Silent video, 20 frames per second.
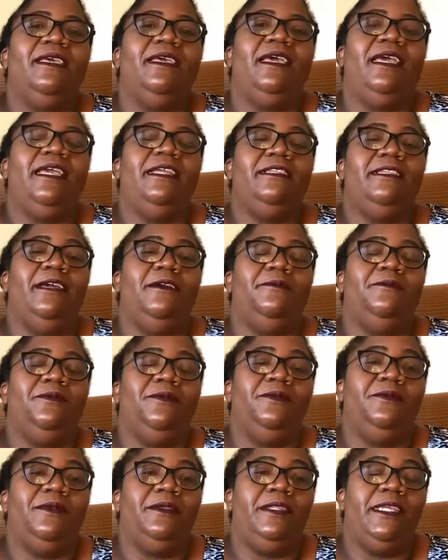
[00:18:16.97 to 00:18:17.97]

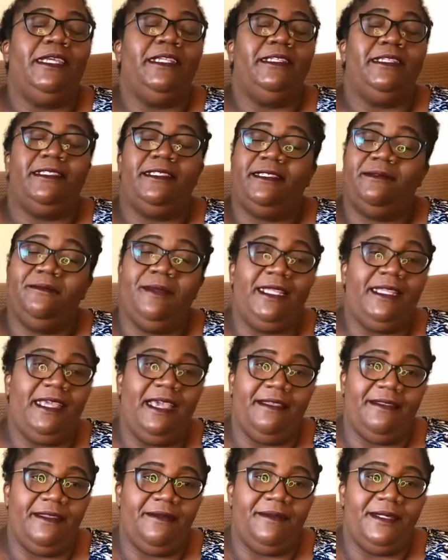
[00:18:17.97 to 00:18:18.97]
and many
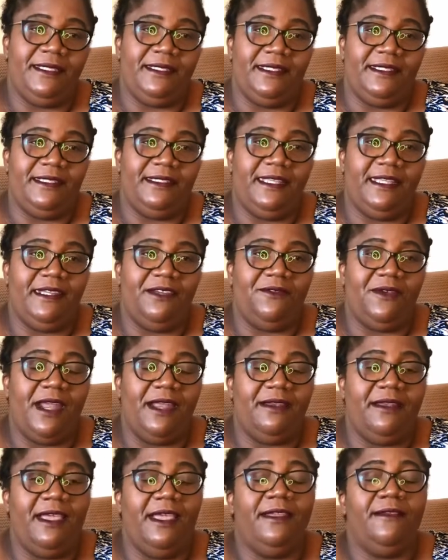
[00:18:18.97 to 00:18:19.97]
other businesses that I
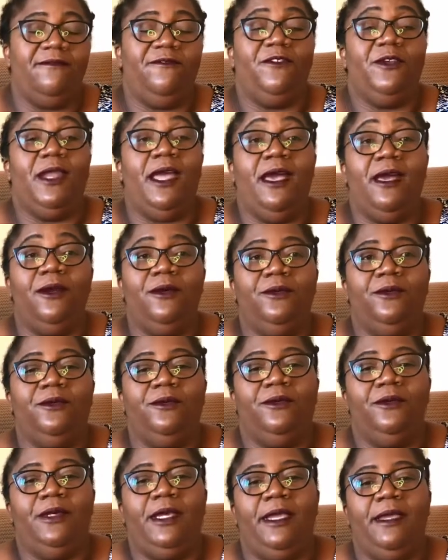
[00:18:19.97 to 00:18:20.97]
run. And for now,
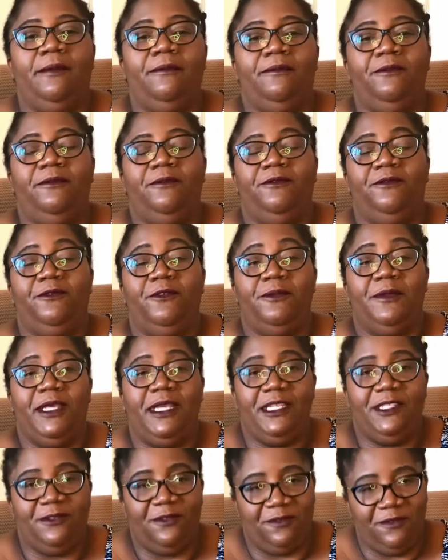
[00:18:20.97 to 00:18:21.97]
from the
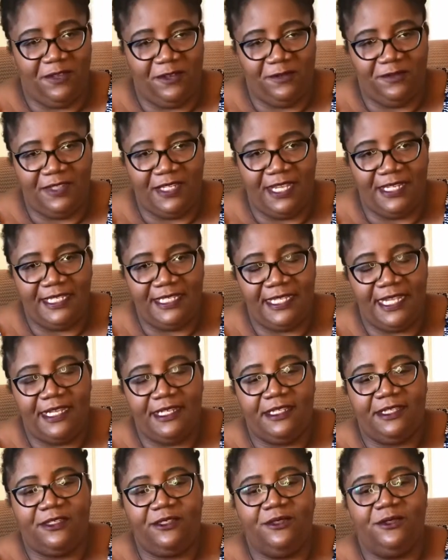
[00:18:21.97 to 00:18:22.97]
age of 50, I
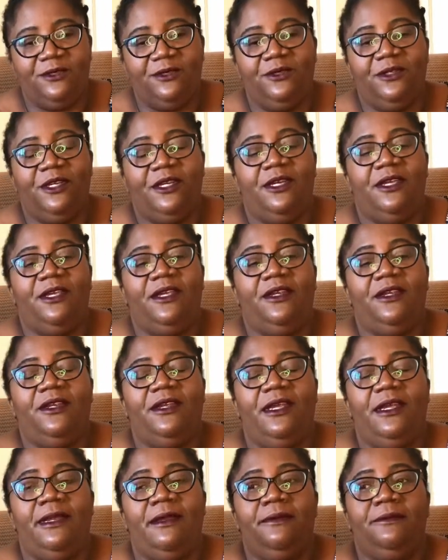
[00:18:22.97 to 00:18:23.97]
decided to
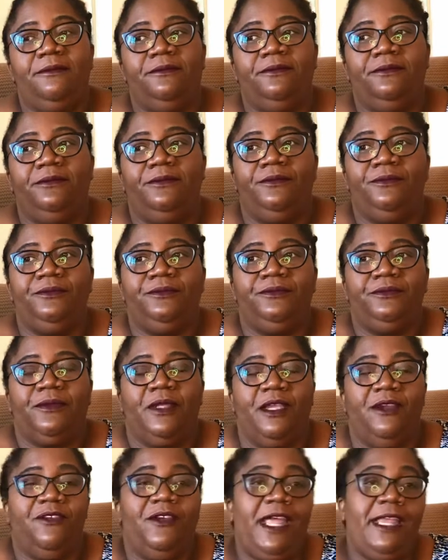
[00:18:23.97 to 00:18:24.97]

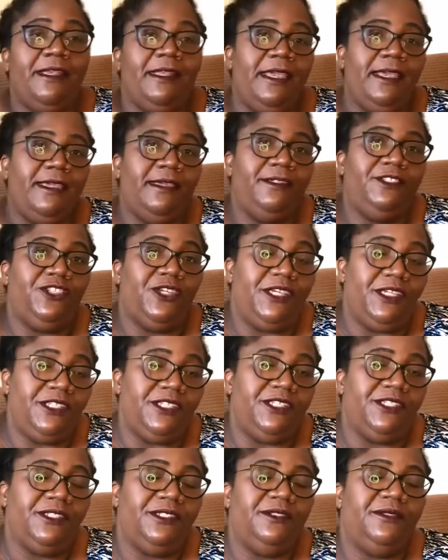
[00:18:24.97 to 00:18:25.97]
run a
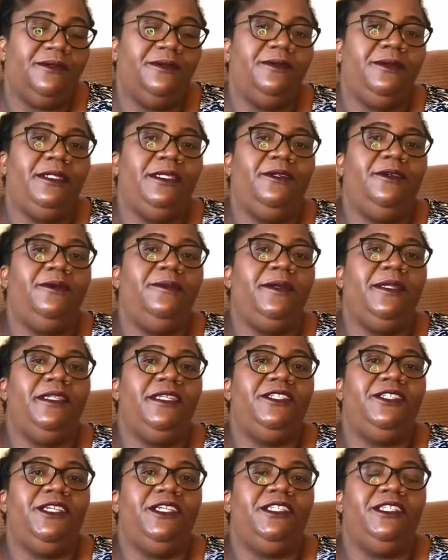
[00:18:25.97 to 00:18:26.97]
church. We opened a
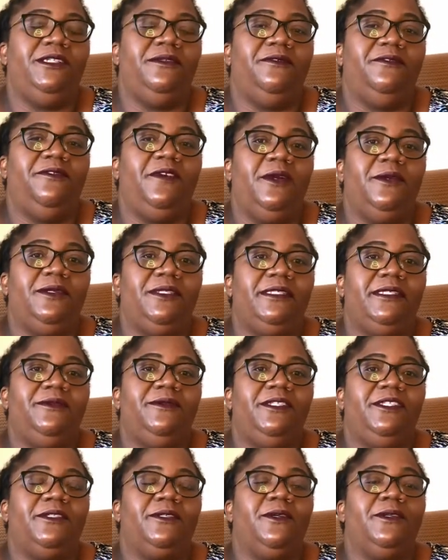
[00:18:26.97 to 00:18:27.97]
church in Mfakose,
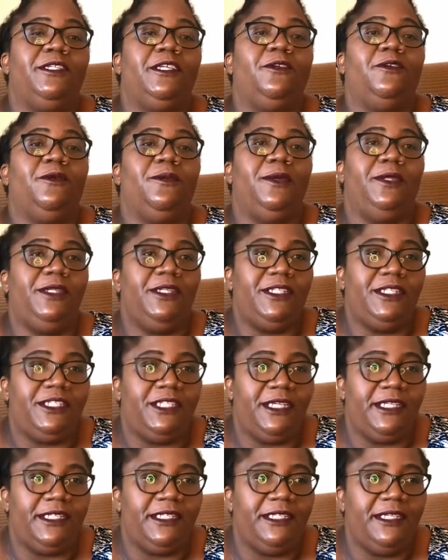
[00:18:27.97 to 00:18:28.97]
which is called a community
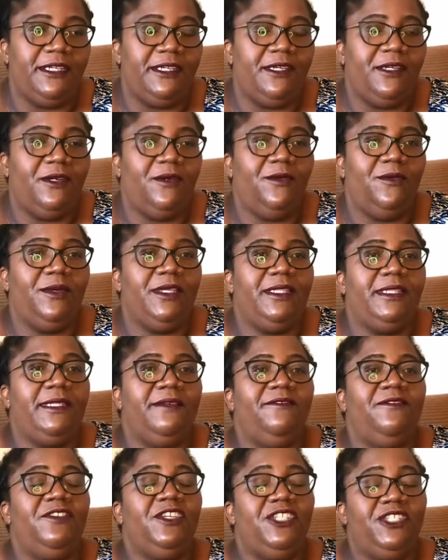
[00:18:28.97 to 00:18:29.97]
church, with the
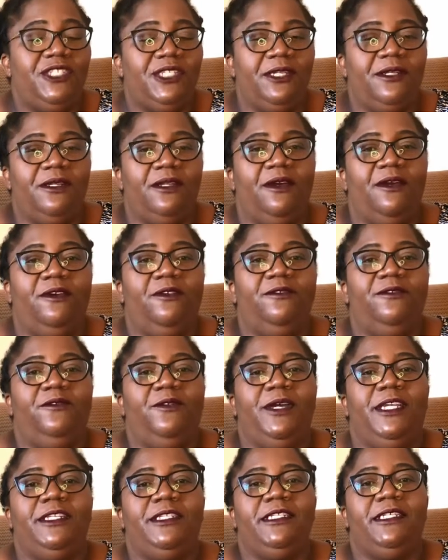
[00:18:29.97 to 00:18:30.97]
vision of
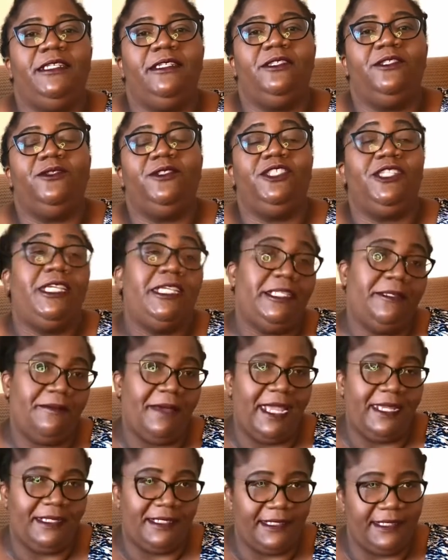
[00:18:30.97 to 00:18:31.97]
wanting to change
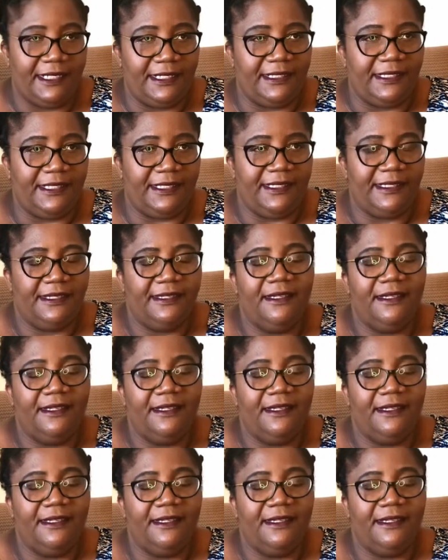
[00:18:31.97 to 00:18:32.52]
mindsets